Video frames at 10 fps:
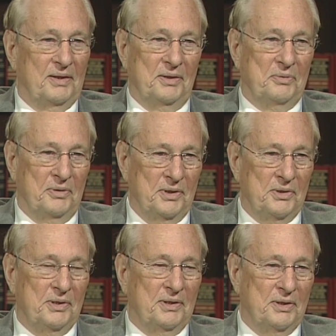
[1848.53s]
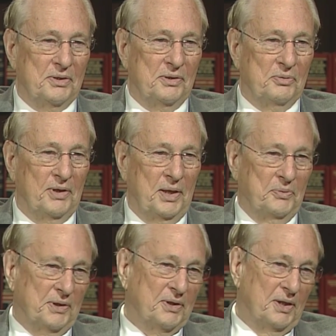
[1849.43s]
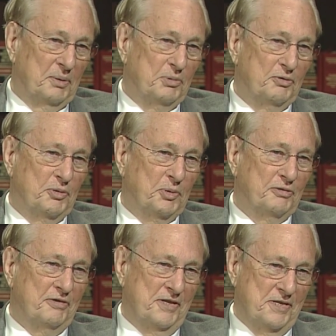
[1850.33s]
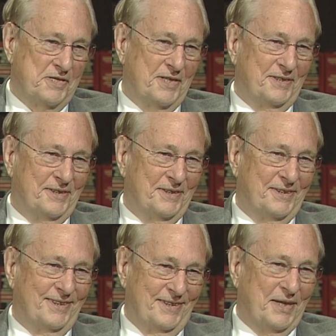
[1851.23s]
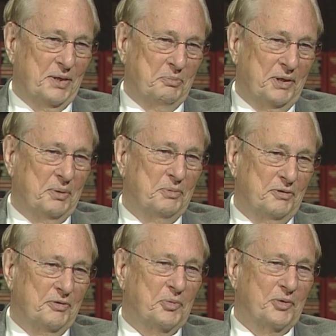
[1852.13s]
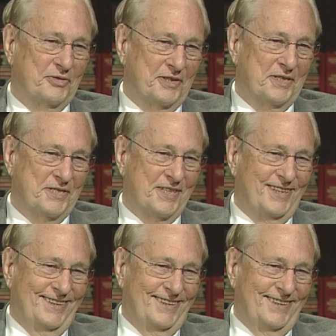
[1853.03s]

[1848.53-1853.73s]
My pleasure. So this, this is what I would call a movable feast. It has been a movable feast.